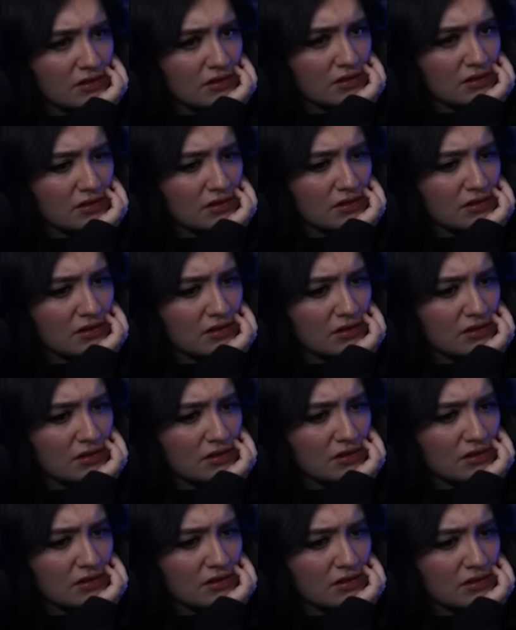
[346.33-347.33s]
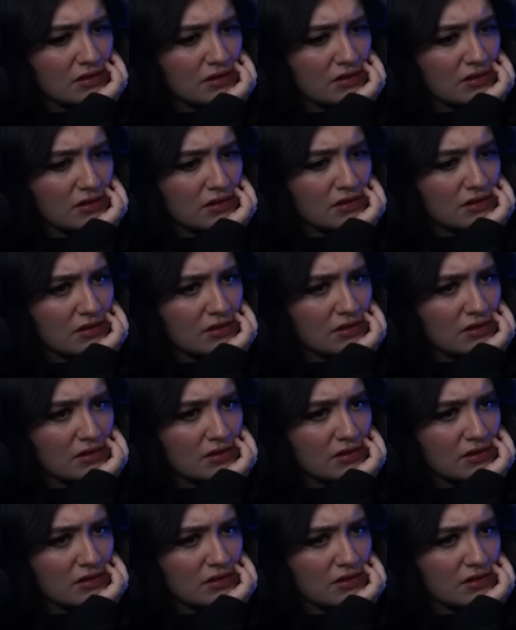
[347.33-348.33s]

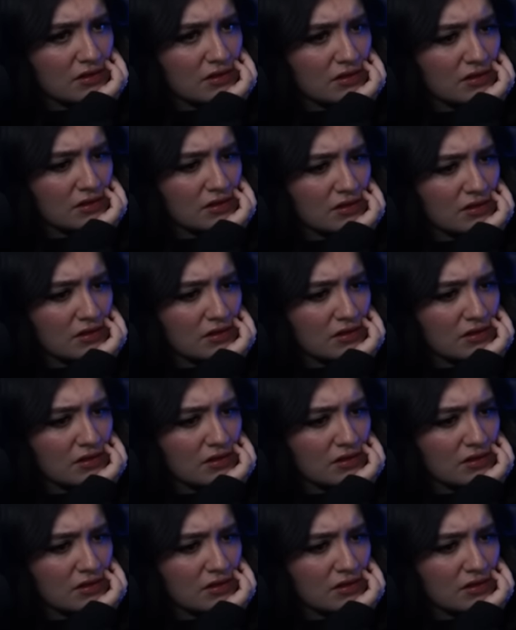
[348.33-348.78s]
No words are spoken by the person on screen.